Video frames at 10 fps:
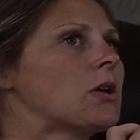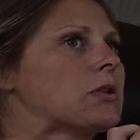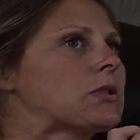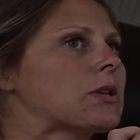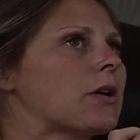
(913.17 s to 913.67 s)

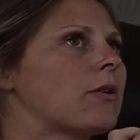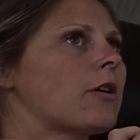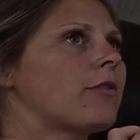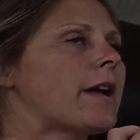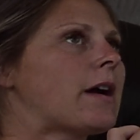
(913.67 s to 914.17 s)
So
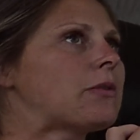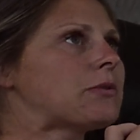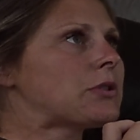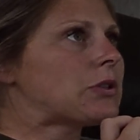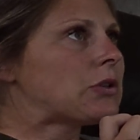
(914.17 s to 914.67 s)

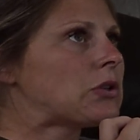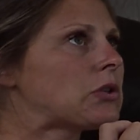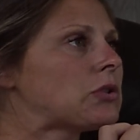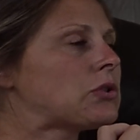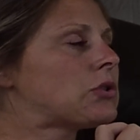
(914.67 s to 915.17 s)
around
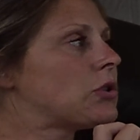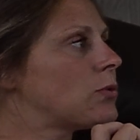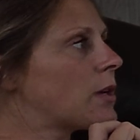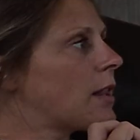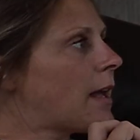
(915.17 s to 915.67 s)

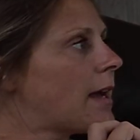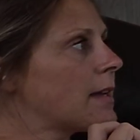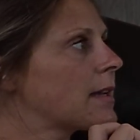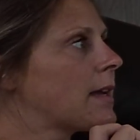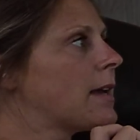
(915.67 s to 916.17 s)
2
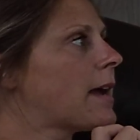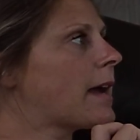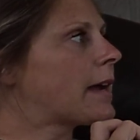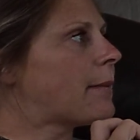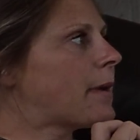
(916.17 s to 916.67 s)
o'clock,
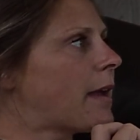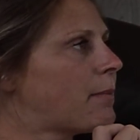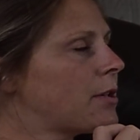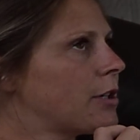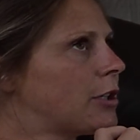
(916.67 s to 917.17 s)
I got my
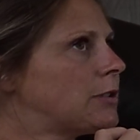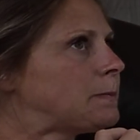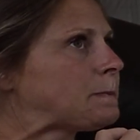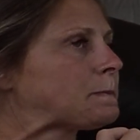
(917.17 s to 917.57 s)
epidural,